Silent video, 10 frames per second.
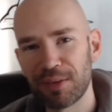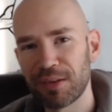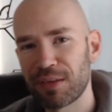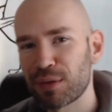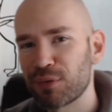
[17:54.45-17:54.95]
You
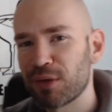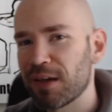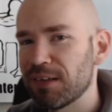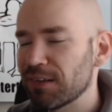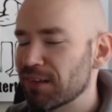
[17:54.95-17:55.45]
can think of an
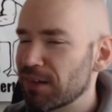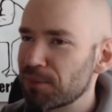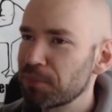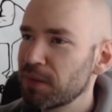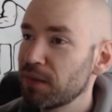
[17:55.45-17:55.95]
idea
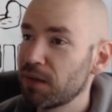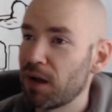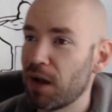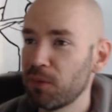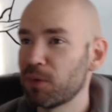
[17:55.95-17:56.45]
of,
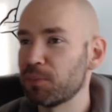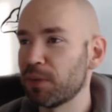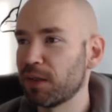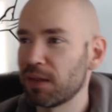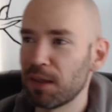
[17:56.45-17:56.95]
I want to
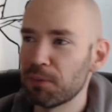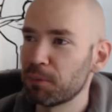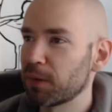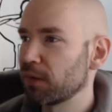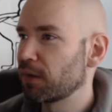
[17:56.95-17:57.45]
make a game
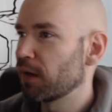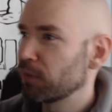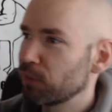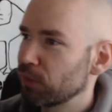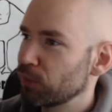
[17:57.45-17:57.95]
about a guy
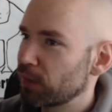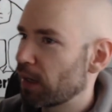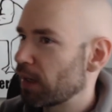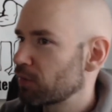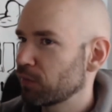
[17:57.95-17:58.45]
going to a
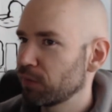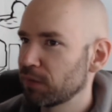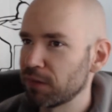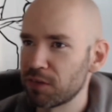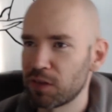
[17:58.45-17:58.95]
castle
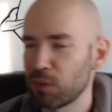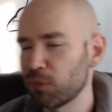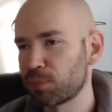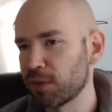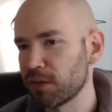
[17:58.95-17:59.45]
and
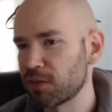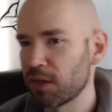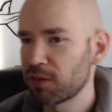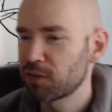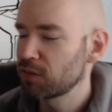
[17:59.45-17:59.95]
saving the
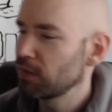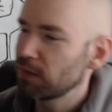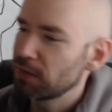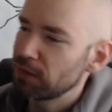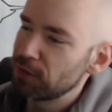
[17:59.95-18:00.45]
princess,
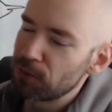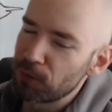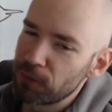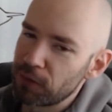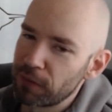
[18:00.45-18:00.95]

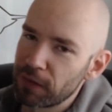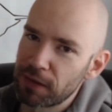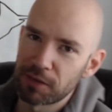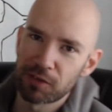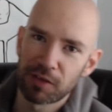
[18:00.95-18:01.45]
and all that
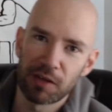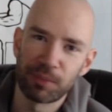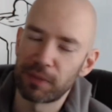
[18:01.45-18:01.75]
kind of stuff.